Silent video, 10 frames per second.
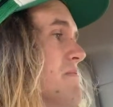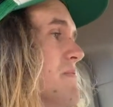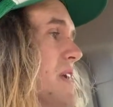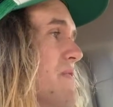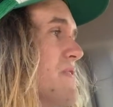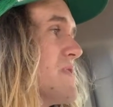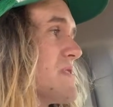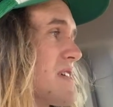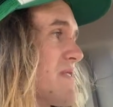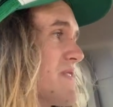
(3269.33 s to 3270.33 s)
But it feels
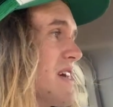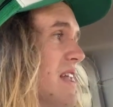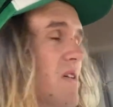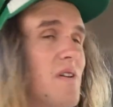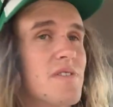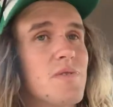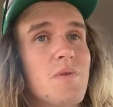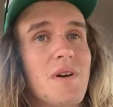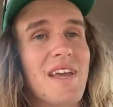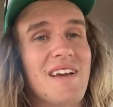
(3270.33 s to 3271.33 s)
like I've done a lot of
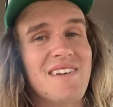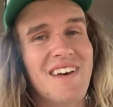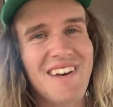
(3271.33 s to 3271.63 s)
talking.